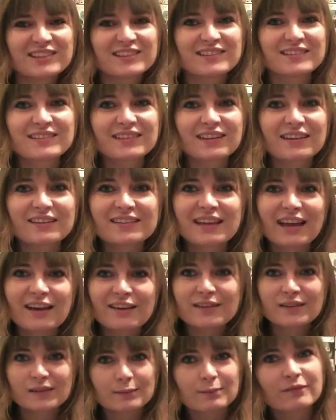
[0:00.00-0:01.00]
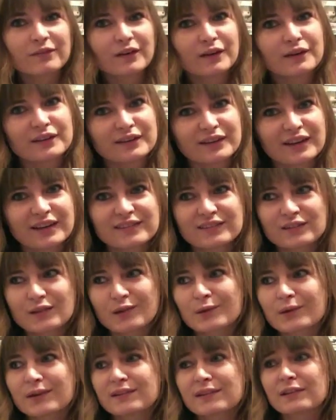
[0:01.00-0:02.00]
just tell you some fun, nice
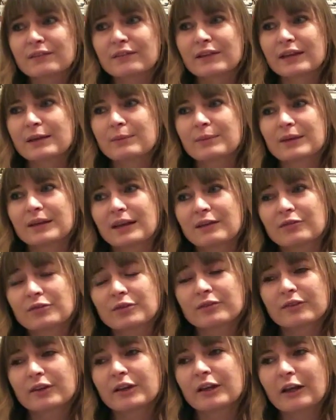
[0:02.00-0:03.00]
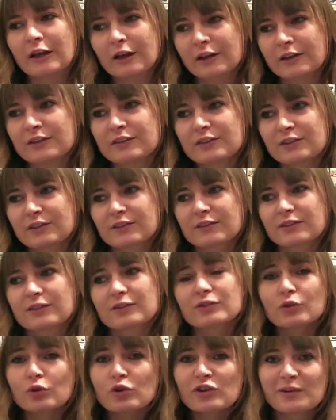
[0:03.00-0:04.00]
stories of him and everything, and just
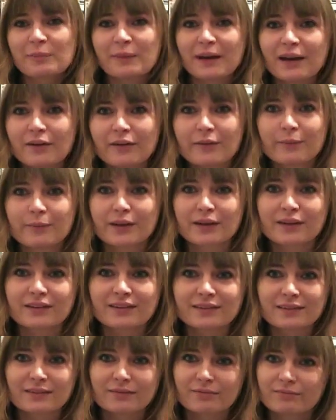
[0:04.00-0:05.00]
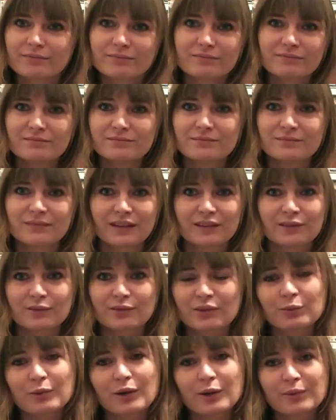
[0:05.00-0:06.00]
talk about him, because that's
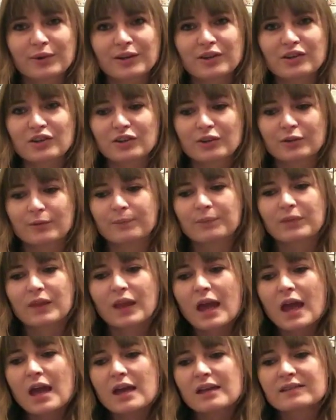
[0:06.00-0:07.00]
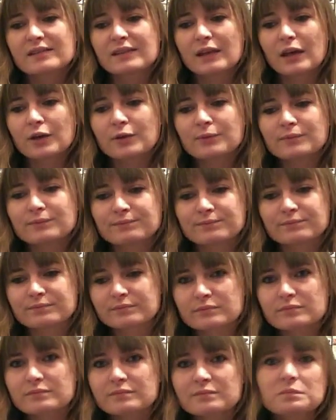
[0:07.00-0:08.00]
just what I want to do. So
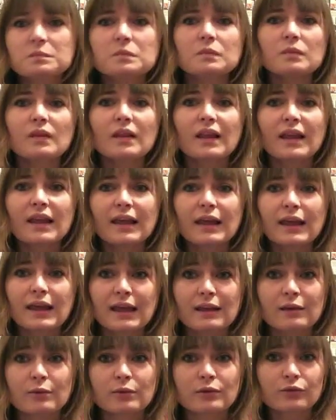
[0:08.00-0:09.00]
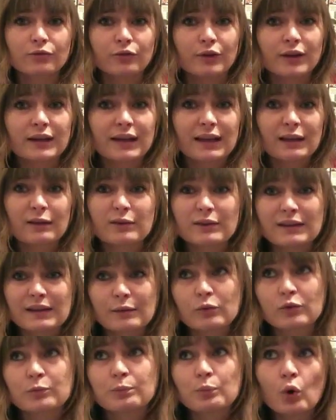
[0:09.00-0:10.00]
He
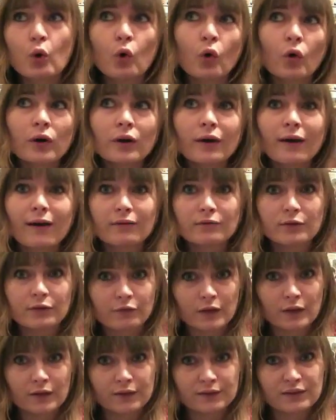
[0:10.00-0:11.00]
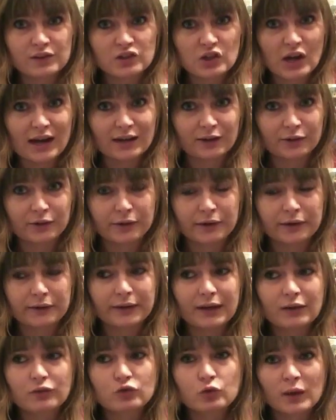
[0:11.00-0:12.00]
was born on the 1st of
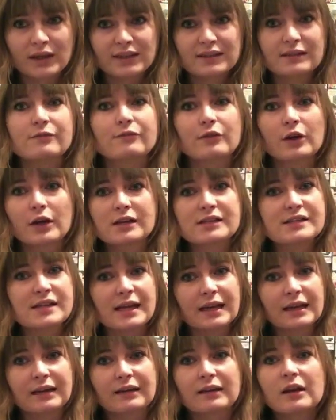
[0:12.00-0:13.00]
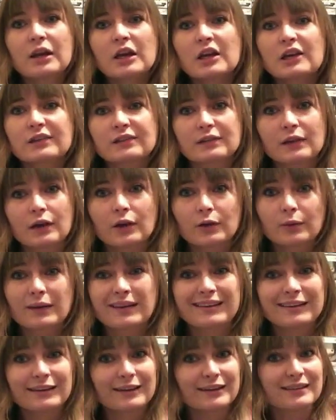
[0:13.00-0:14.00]
January of 2013. So
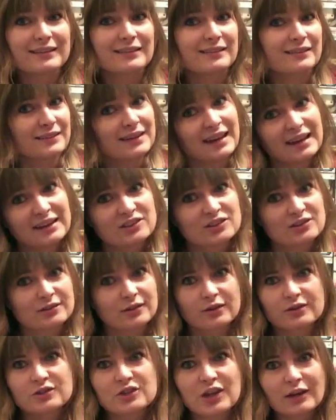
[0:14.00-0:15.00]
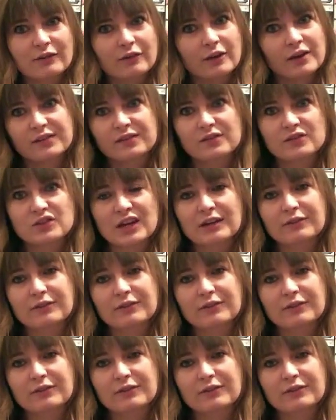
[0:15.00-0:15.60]
next on 1st of